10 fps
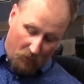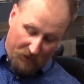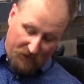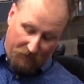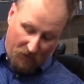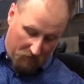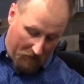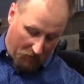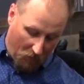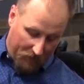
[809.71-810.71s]
which if you
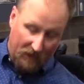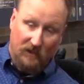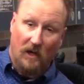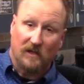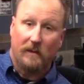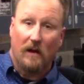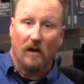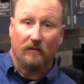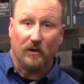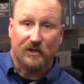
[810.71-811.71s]
remember when we talked about
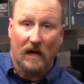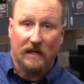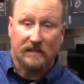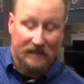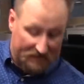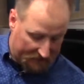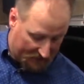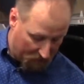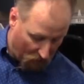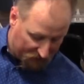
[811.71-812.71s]
all of our shots, this is
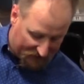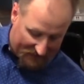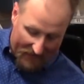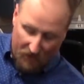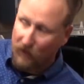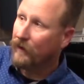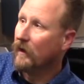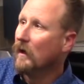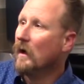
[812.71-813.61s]
the most standard